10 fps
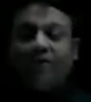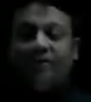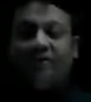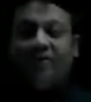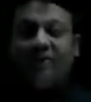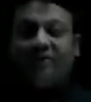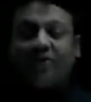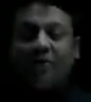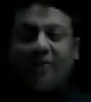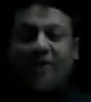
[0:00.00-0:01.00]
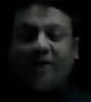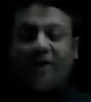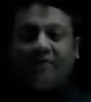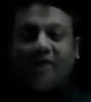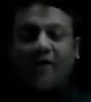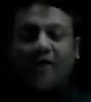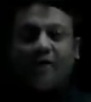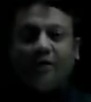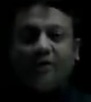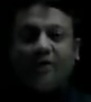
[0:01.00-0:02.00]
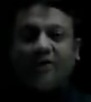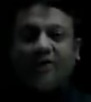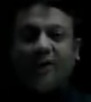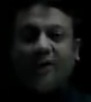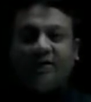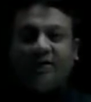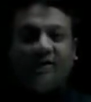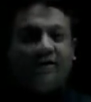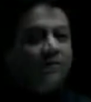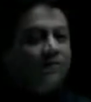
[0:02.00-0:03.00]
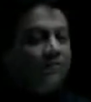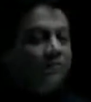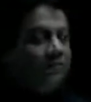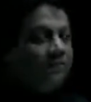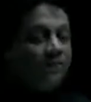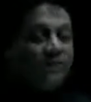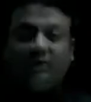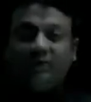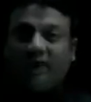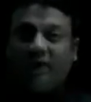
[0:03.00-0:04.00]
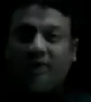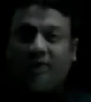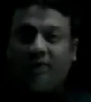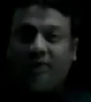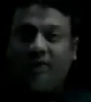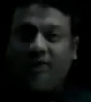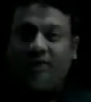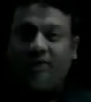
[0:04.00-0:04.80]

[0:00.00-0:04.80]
next topic that we are going to start is standard costing.